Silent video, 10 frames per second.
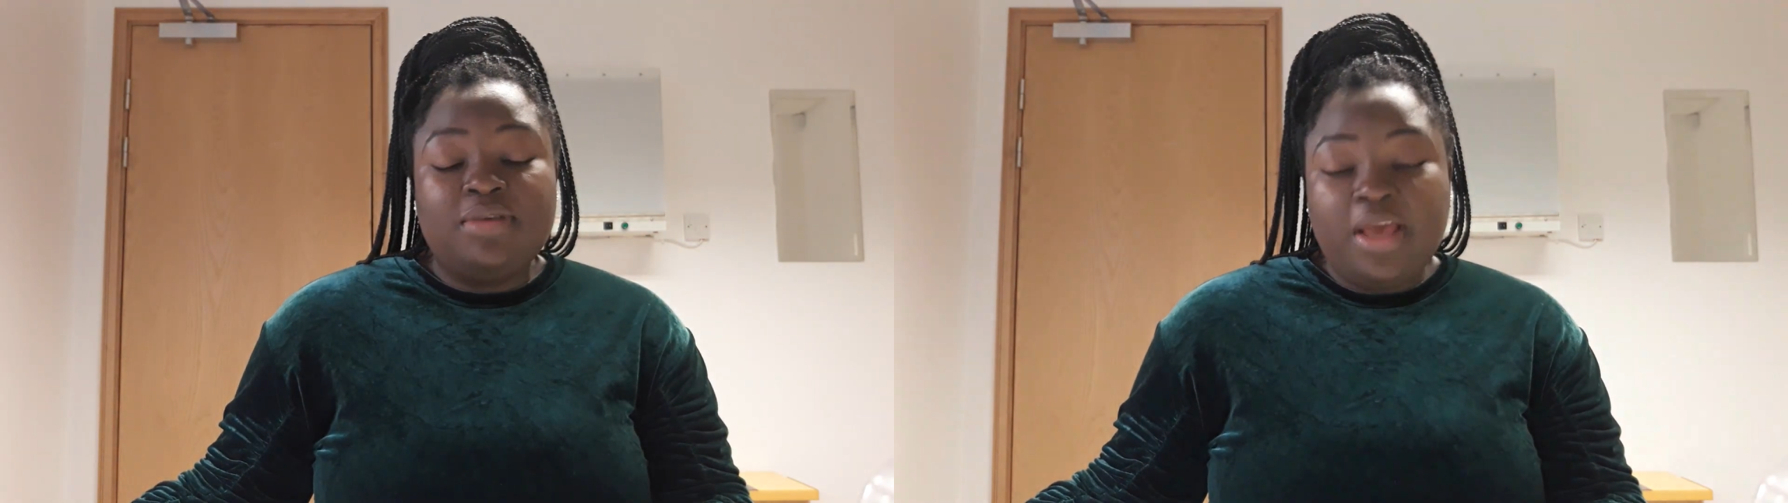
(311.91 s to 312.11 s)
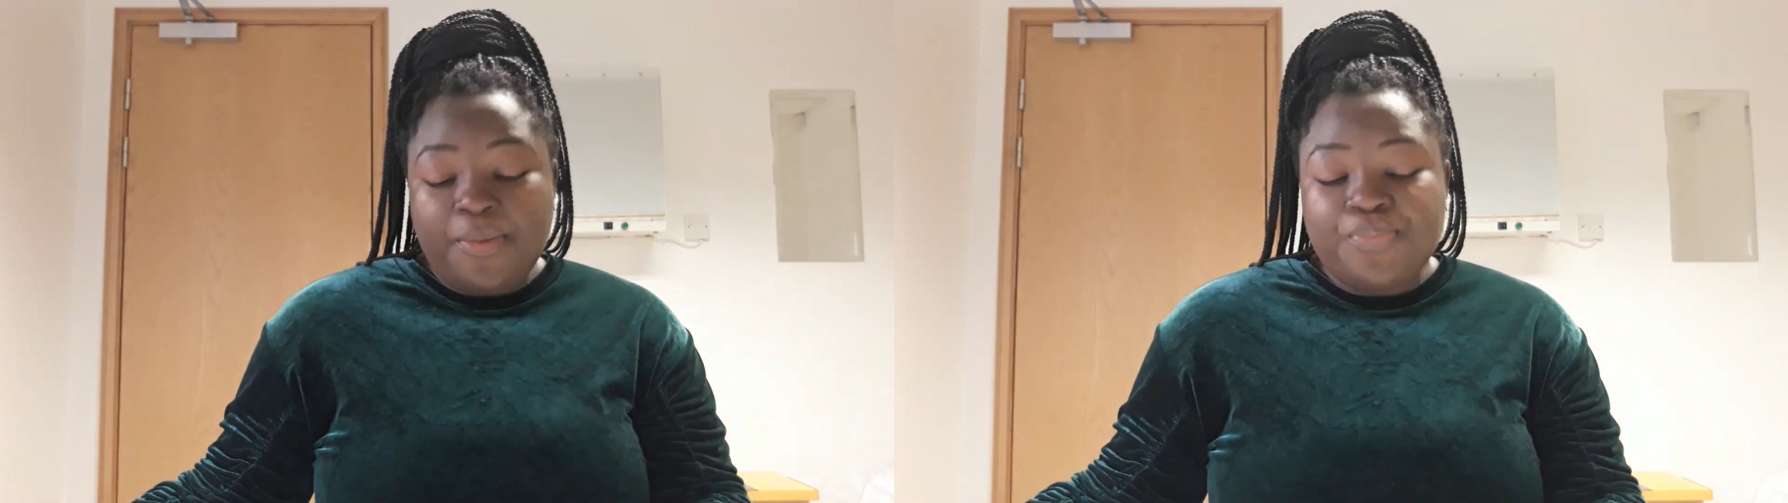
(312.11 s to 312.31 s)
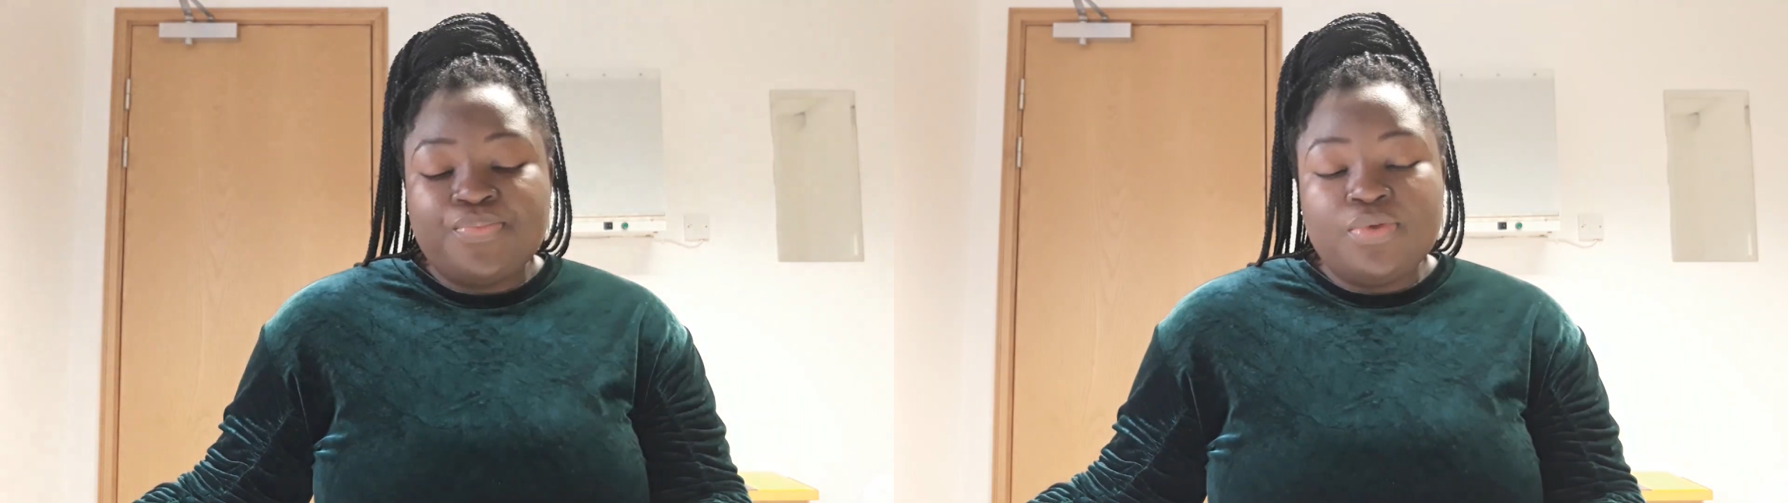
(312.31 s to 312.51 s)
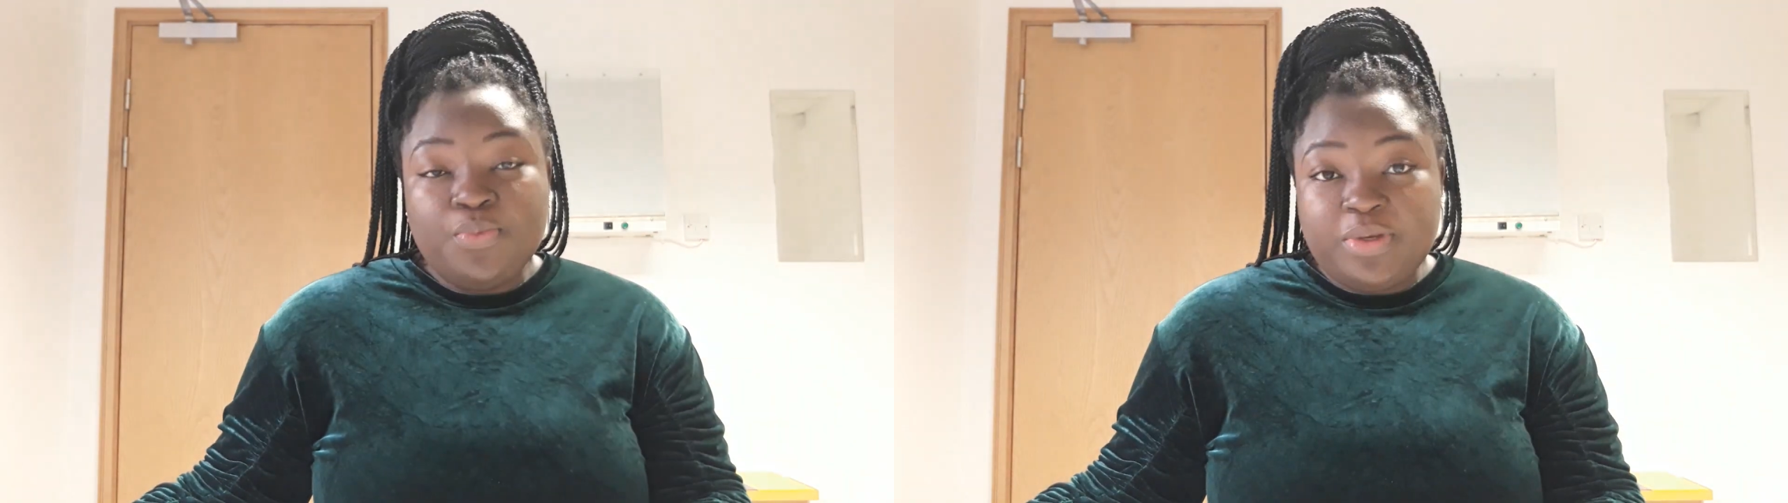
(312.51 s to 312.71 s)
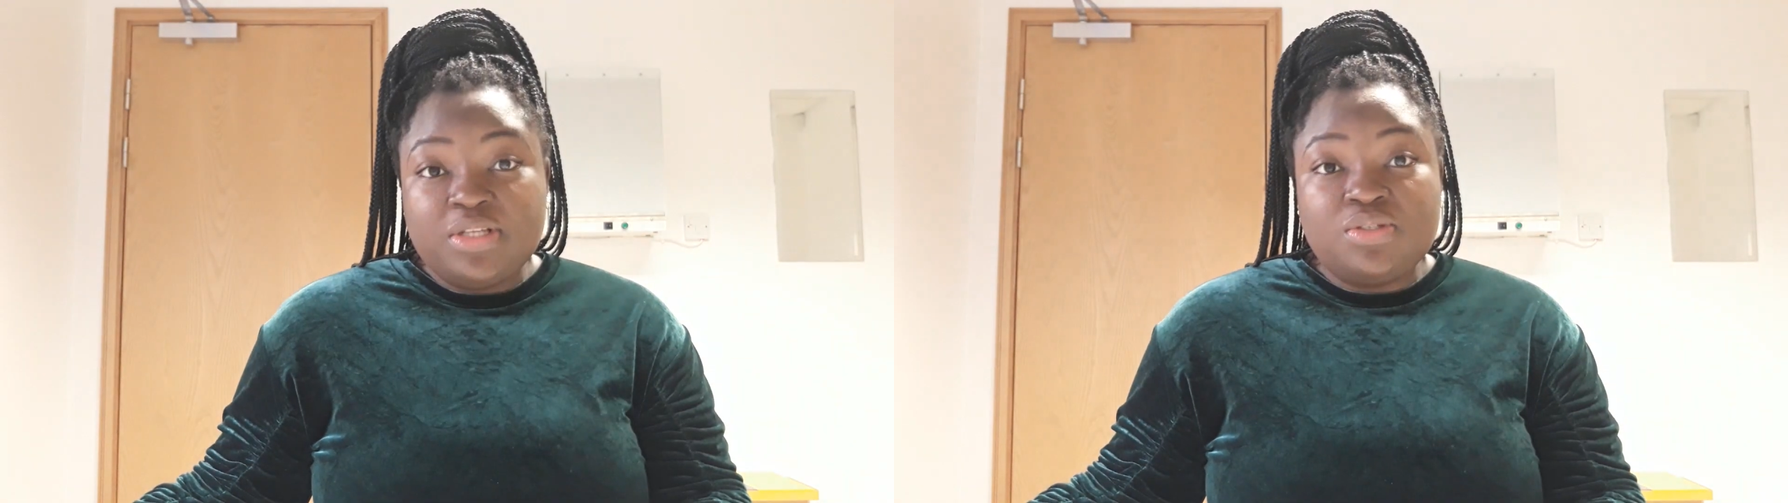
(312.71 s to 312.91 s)
Yeah, you
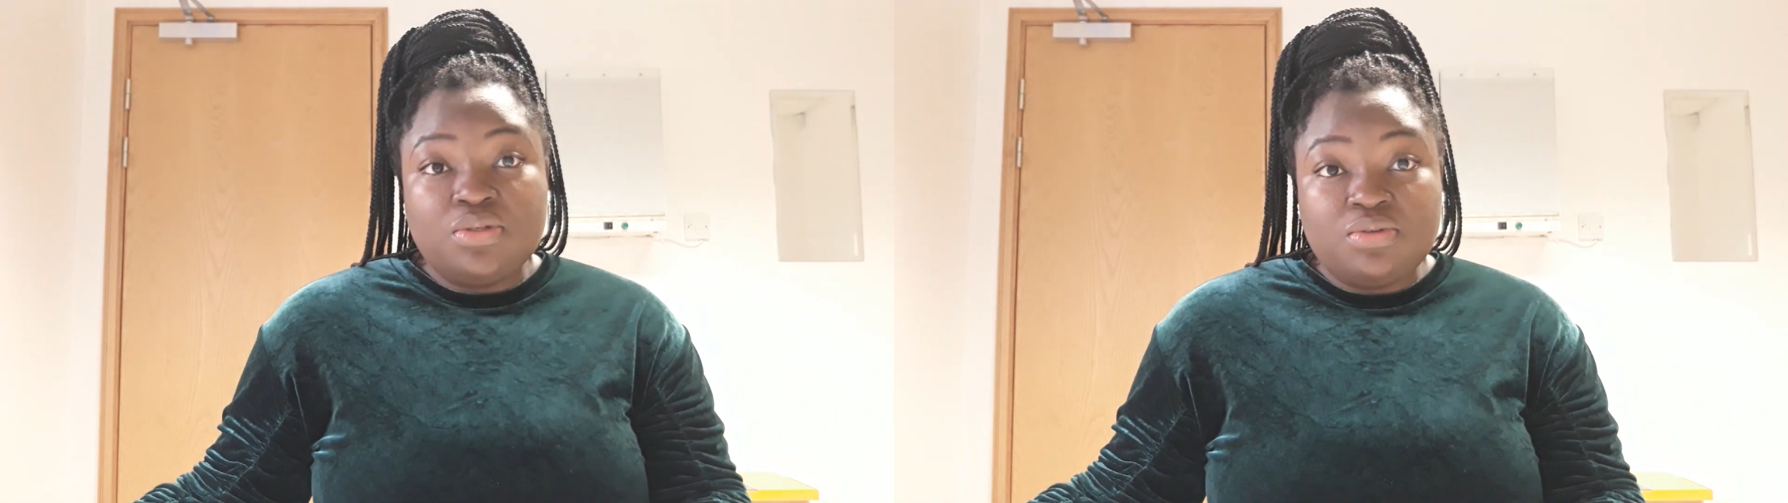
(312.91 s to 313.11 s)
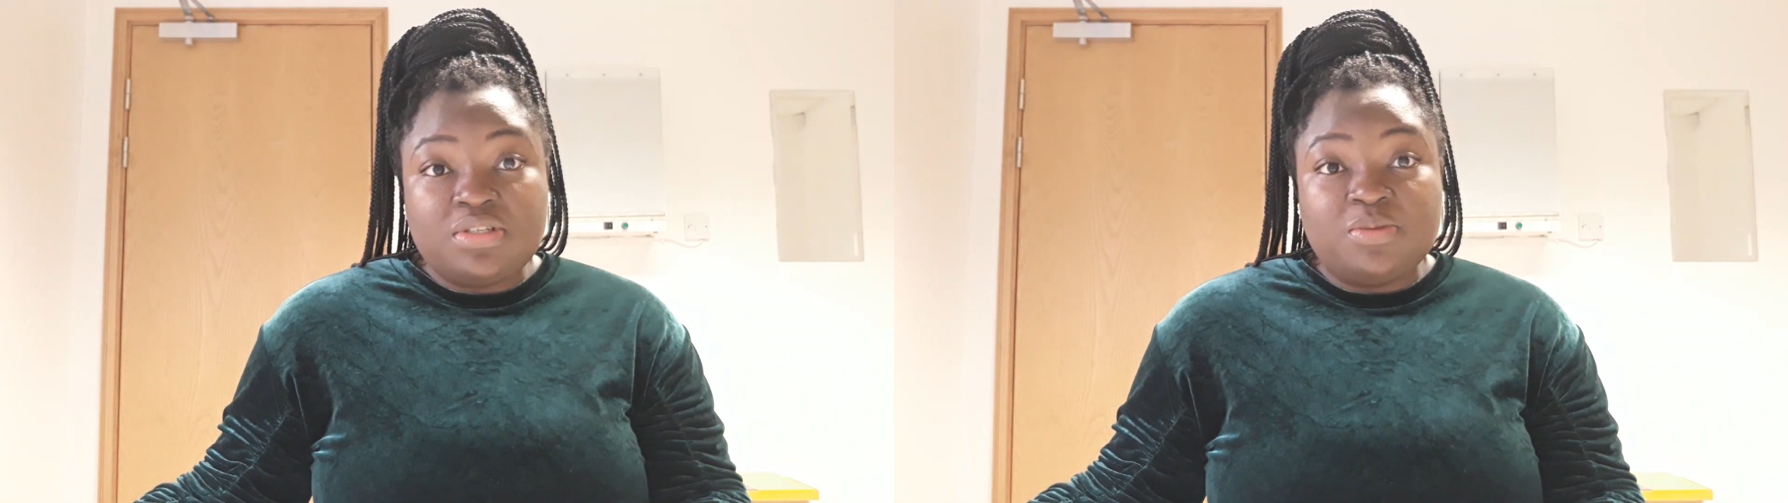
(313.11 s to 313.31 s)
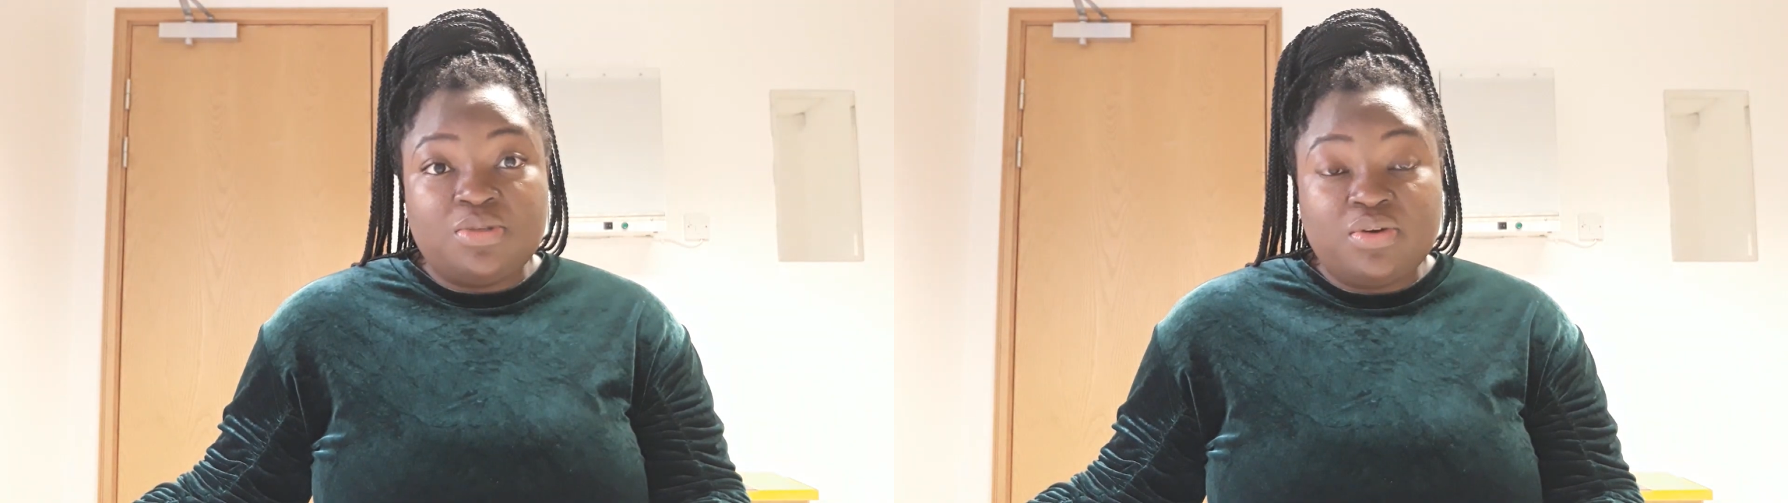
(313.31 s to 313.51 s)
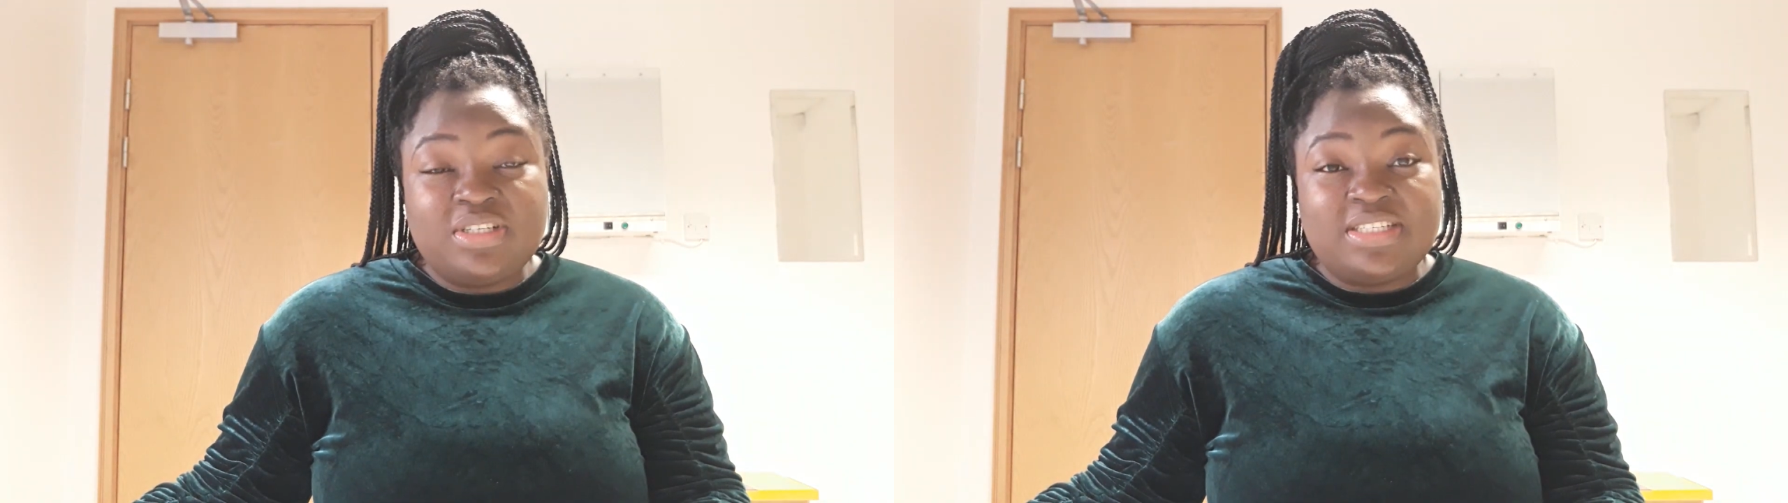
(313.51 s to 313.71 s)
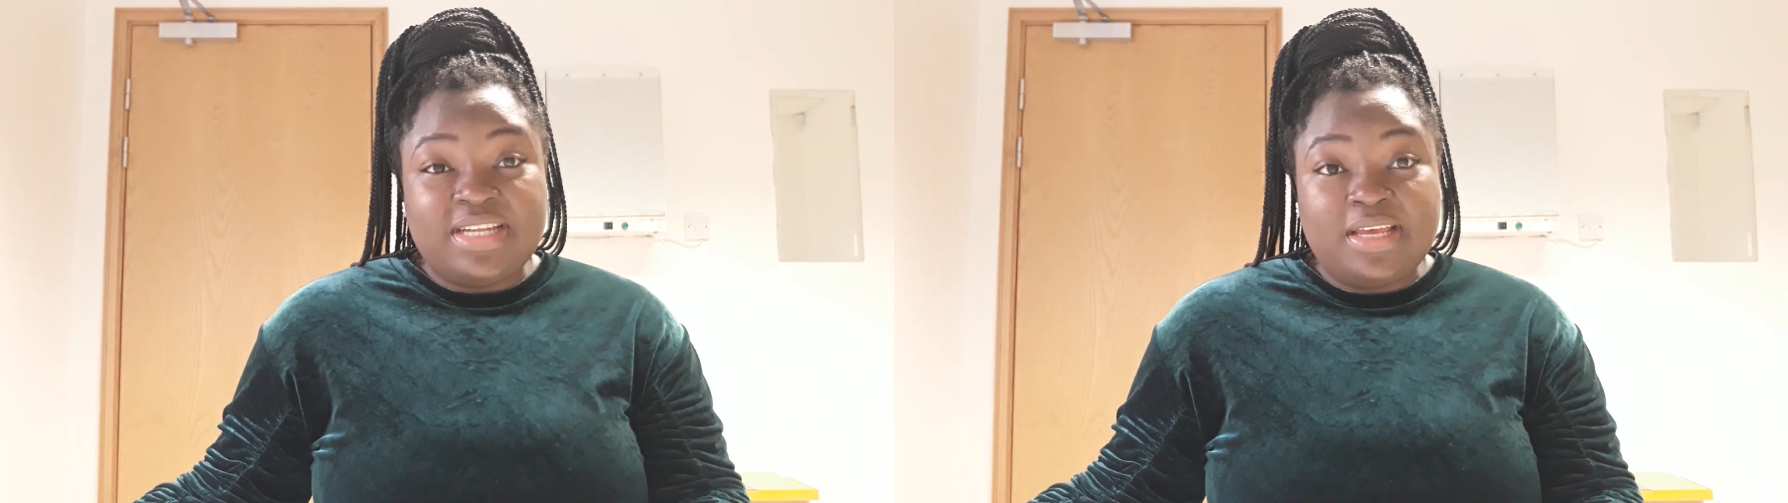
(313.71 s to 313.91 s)
begin to lose some
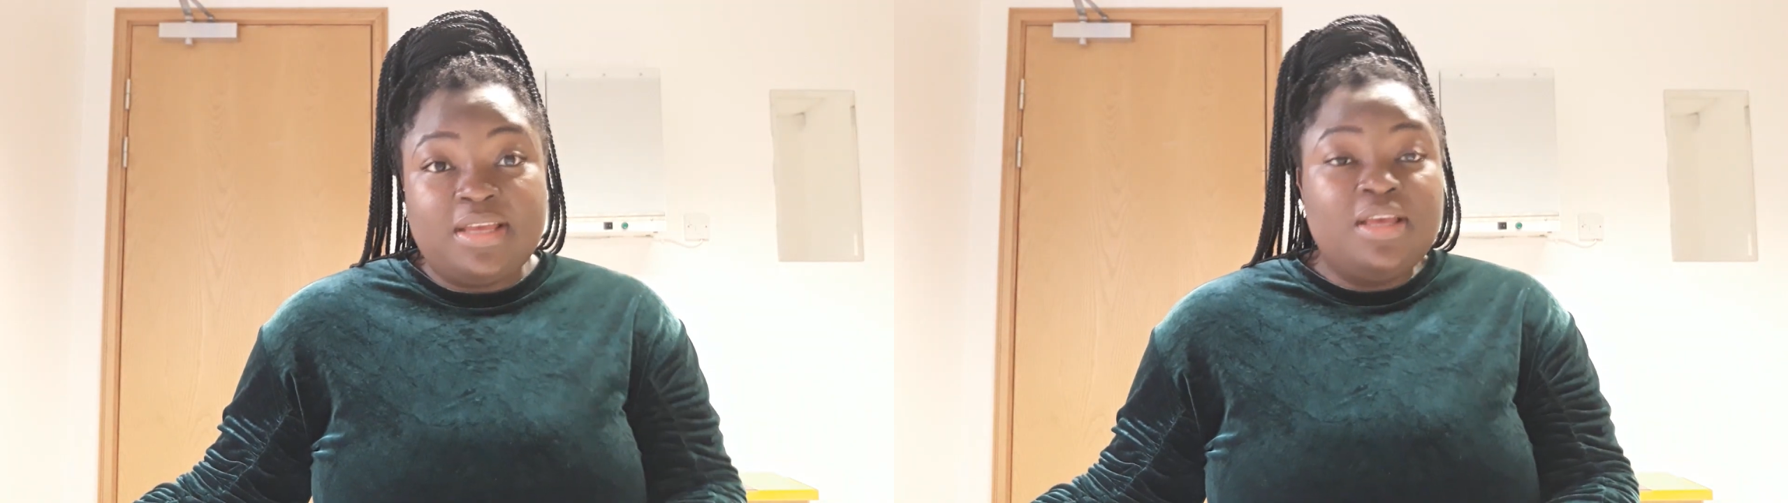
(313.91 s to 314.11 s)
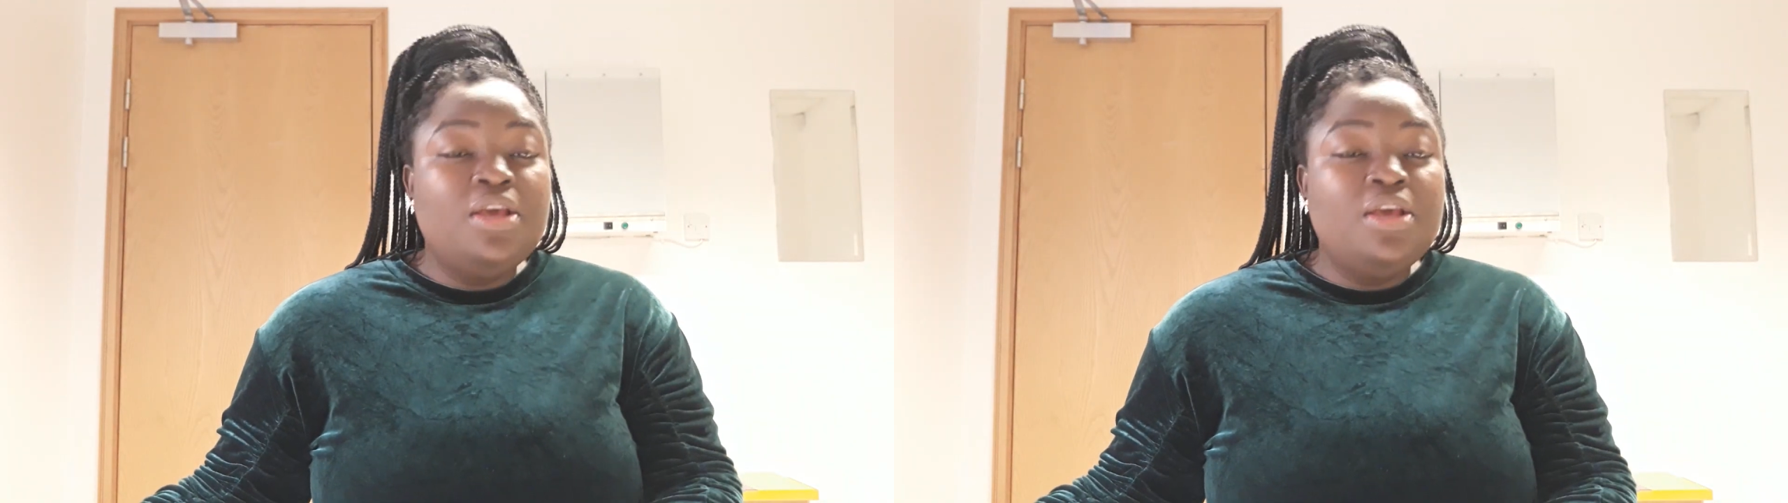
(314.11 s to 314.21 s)
touch there.